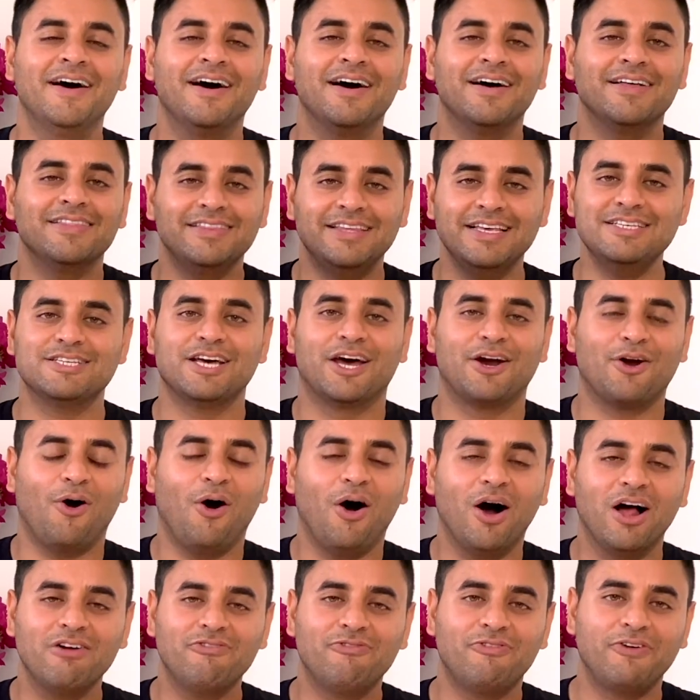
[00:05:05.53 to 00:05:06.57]
These are
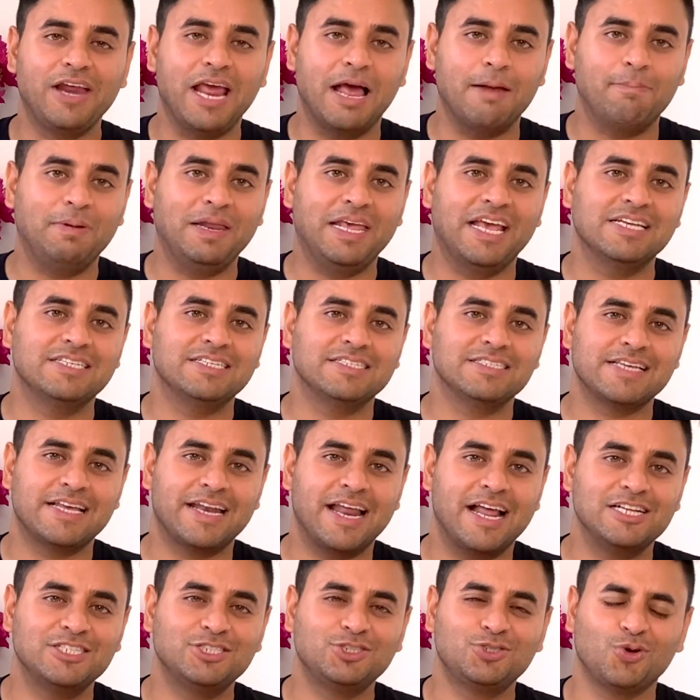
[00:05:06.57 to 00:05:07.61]
all free applications, and I'll
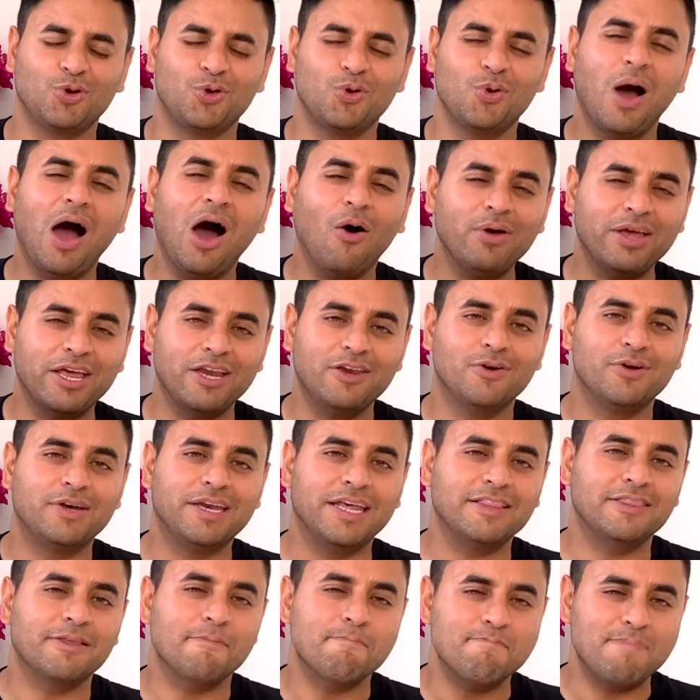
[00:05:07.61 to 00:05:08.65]
show you how can you take
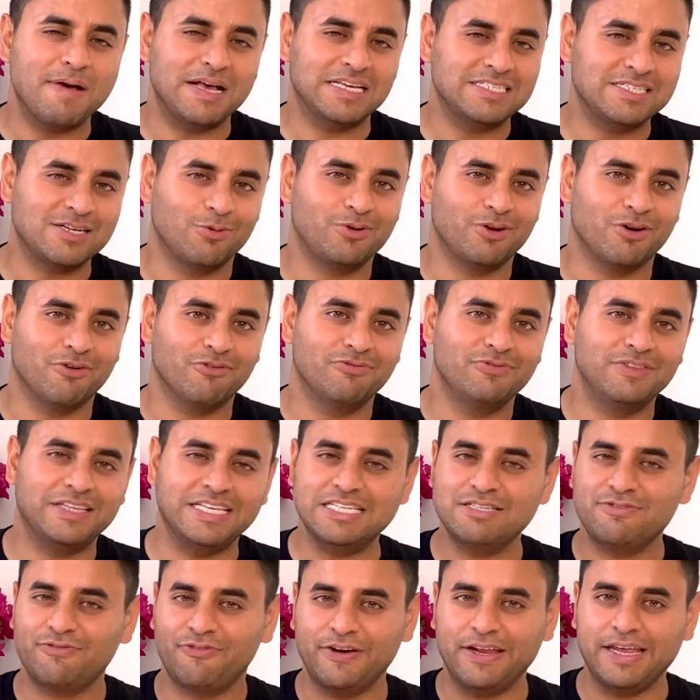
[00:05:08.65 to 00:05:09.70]
the best out of these
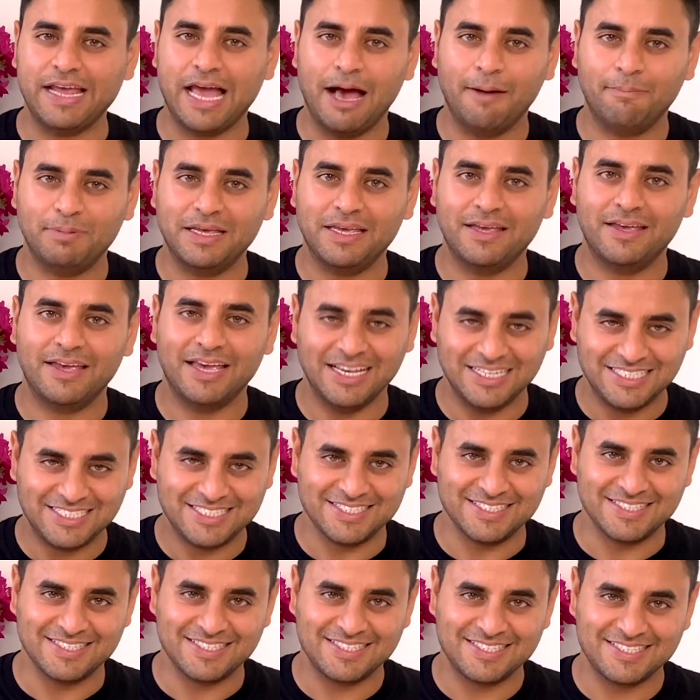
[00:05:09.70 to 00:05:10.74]
free
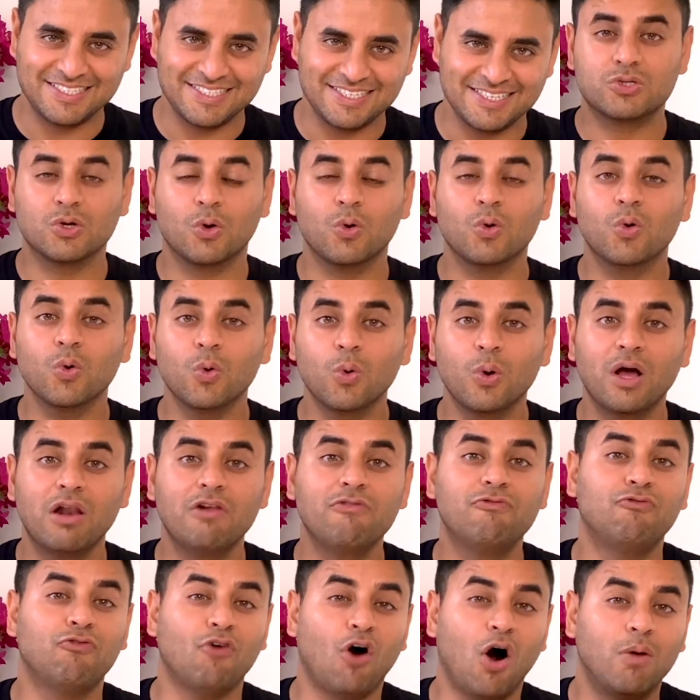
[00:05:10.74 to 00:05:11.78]
applications. Google
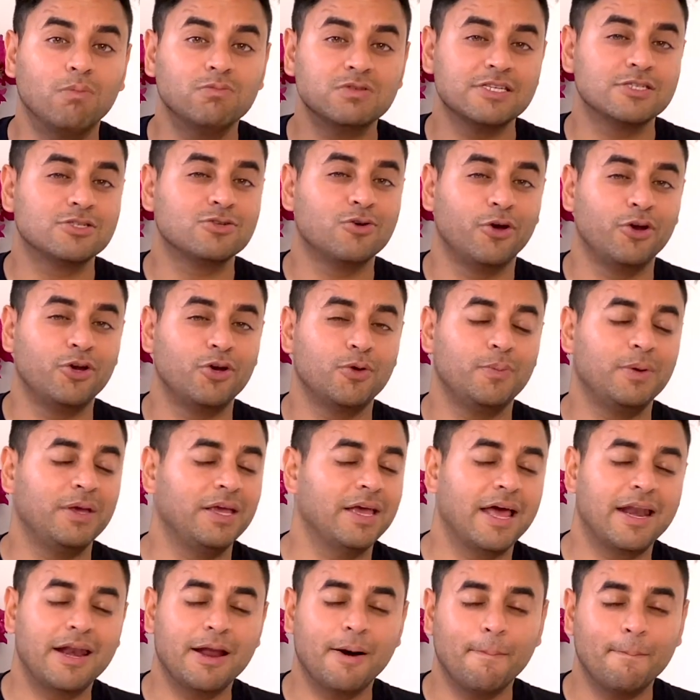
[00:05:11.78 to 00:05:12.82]
Forms is going to be an
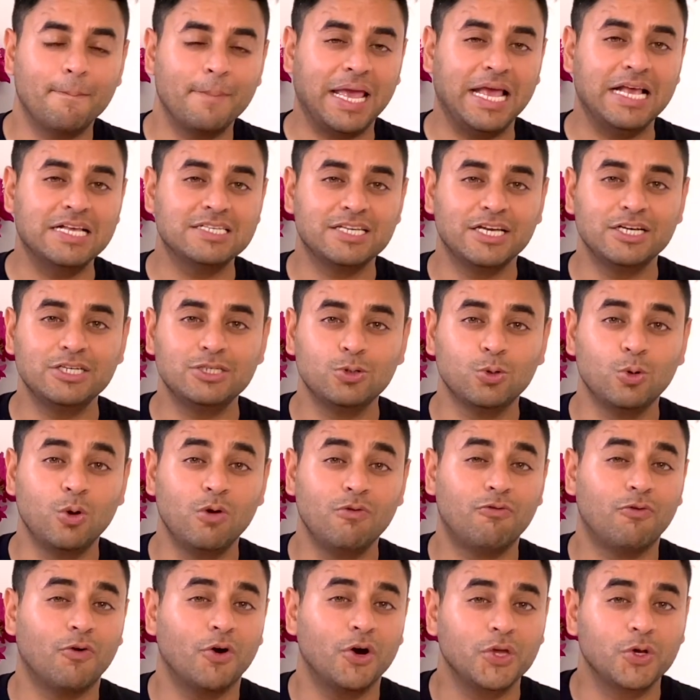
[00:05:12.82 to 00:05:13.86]
amazing tool
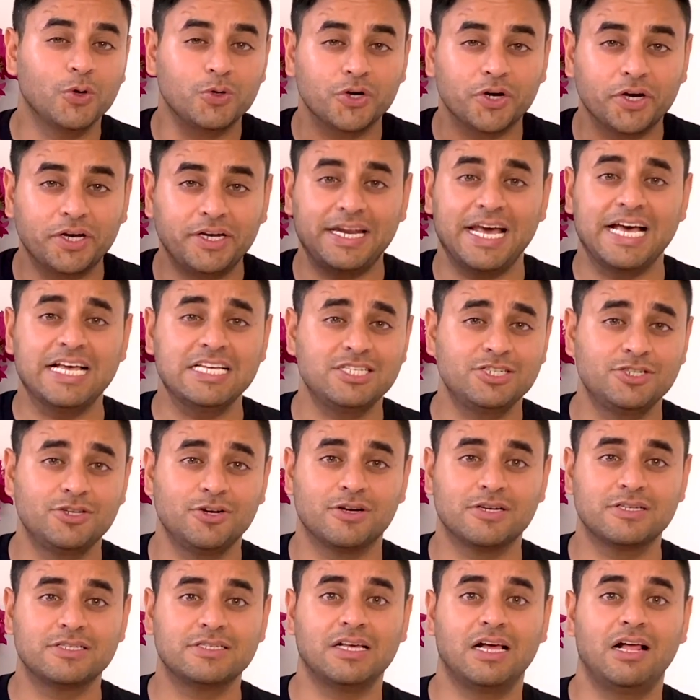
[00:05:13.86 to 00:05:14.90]
for you to test
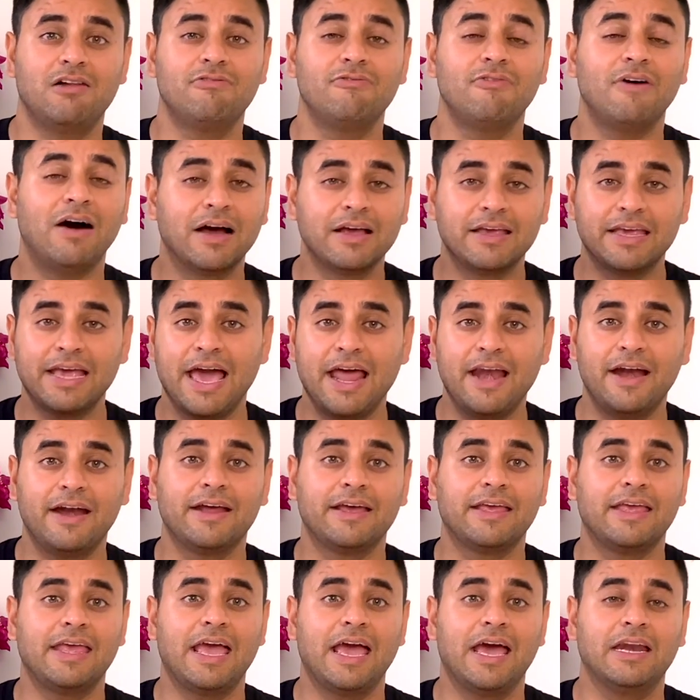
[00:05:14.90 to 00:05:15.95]
yourself again and
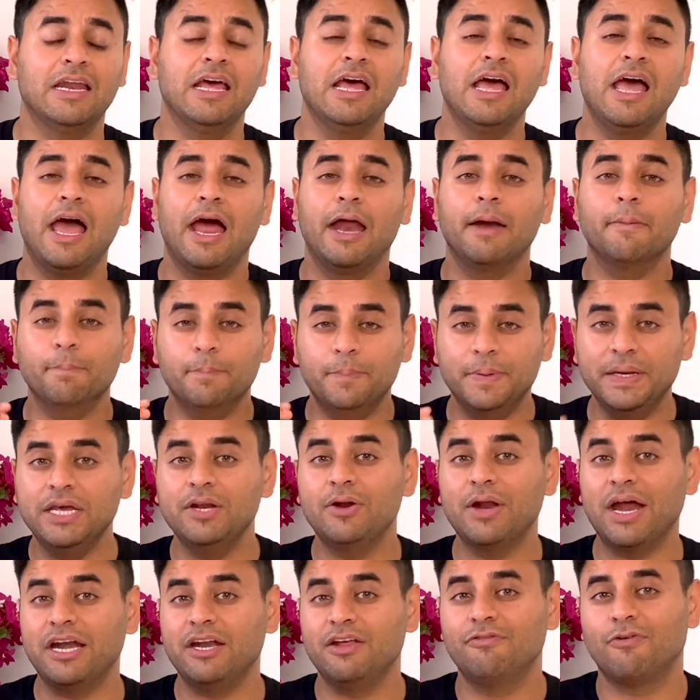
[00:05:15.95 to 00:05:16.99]
again and be
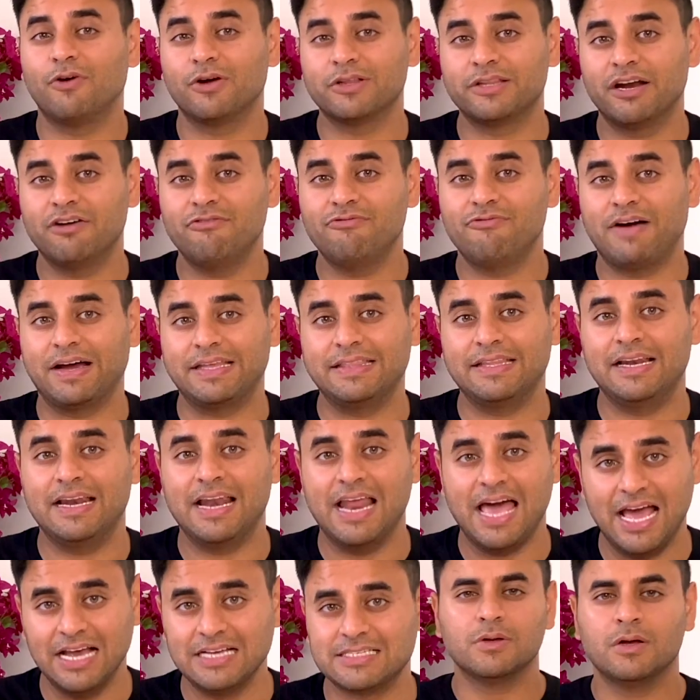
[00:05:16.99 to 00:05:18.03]
ready for that final
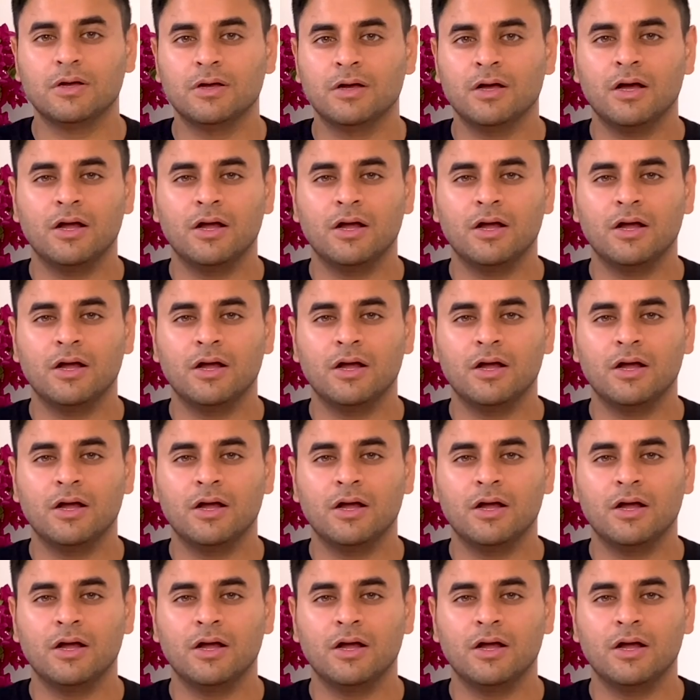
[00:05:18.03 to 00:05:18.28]
exam.